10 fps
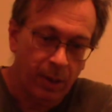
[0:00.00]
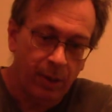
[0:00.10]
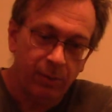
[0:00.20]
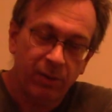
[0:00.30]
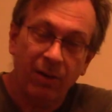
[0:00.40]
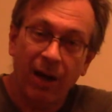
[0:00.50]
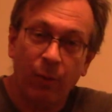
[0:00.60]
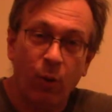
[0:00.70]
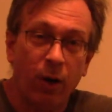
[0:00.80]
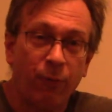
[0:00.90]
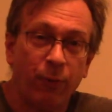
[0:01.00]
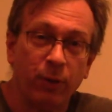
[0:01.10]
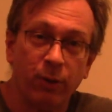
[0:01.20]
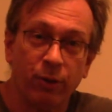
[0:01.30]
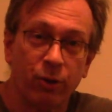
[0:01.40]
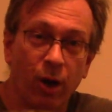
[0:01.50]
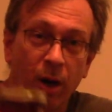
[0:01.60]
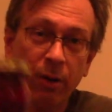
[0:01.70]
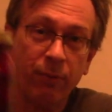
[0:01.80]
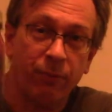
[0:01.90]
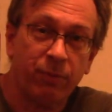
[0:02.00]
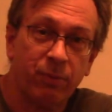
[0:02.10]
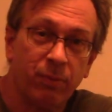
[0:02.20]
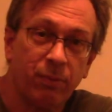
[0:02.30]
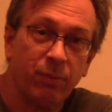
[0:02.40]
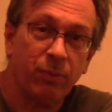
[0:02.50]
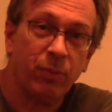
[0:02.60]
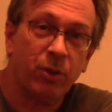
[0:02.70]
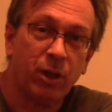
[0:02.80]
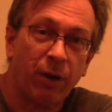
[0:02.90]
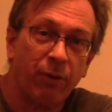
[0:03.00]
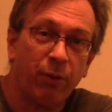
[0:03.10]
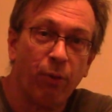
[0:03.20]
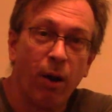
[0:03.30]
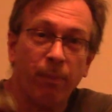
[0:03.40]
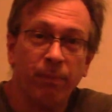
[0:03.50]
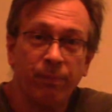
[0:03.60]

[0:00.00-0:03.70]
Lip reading: It's a lot of work for a little jar of cherry rum.